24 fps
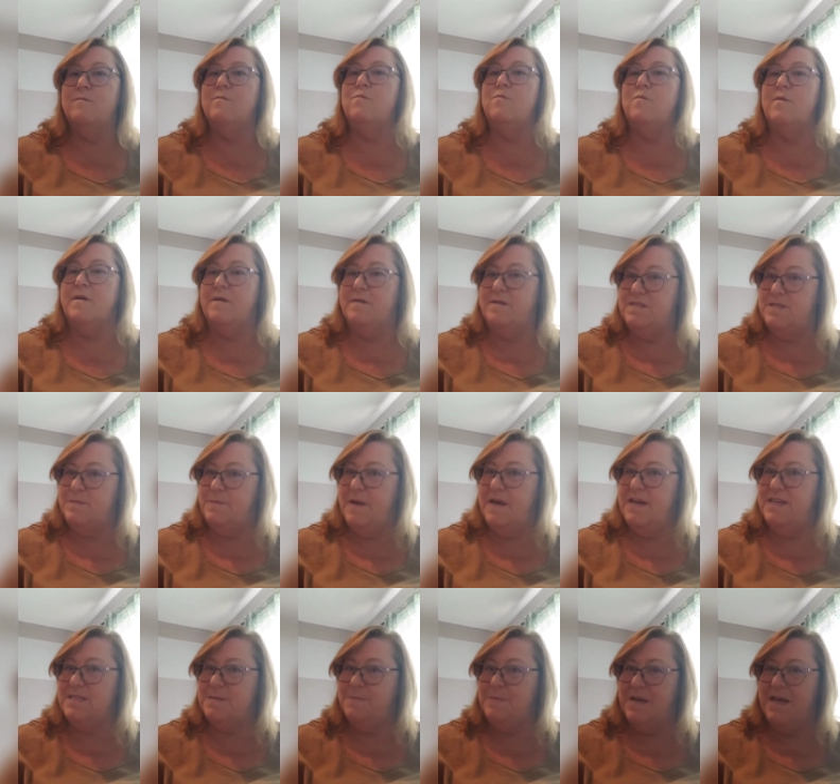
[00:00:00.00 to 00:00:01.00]
when
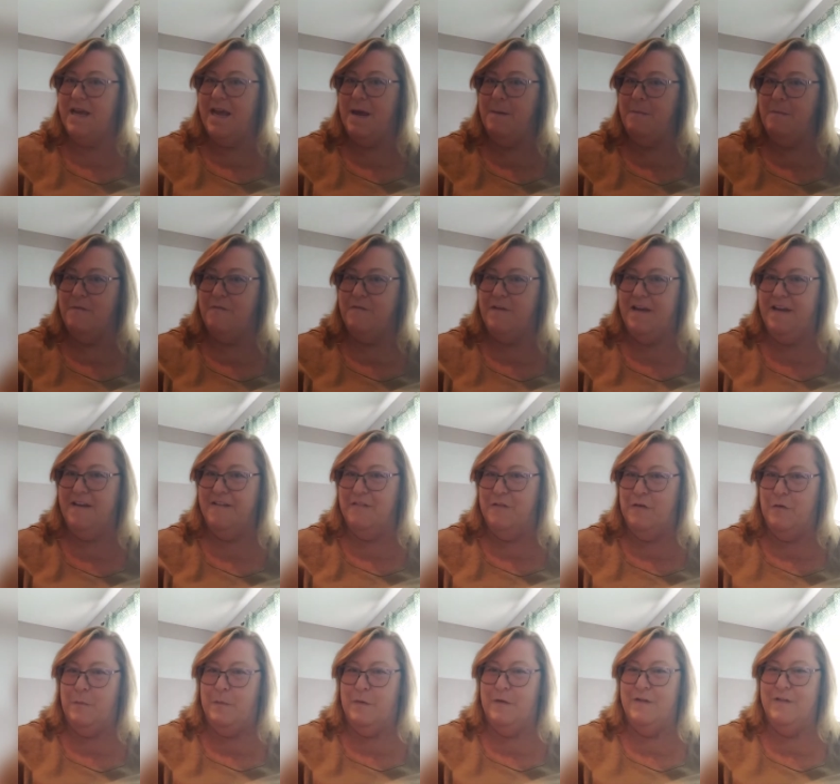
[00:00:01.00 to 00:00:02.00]
space became
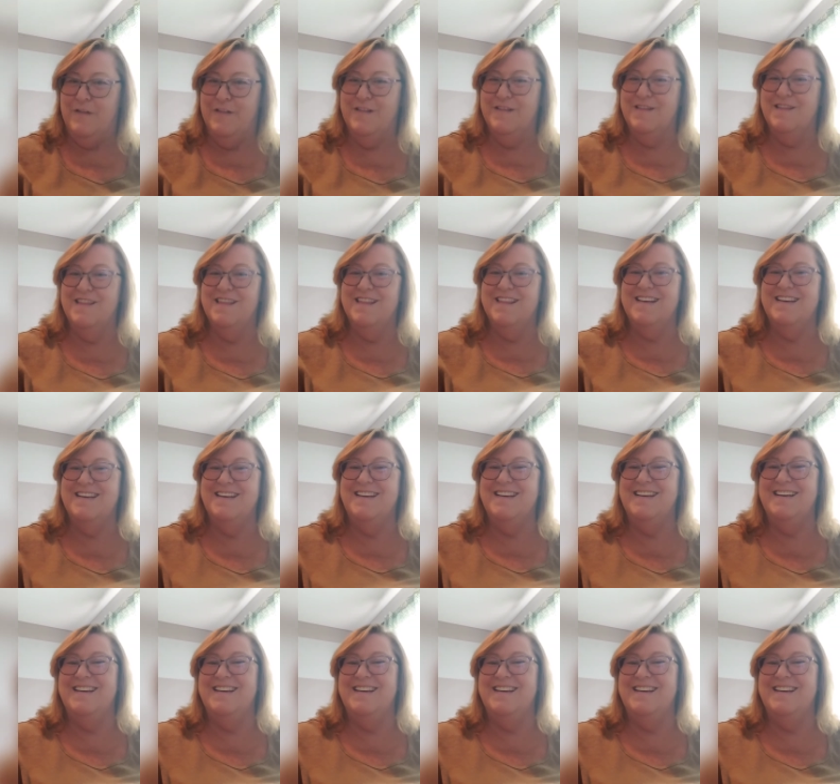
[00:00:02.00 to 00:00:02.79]
available.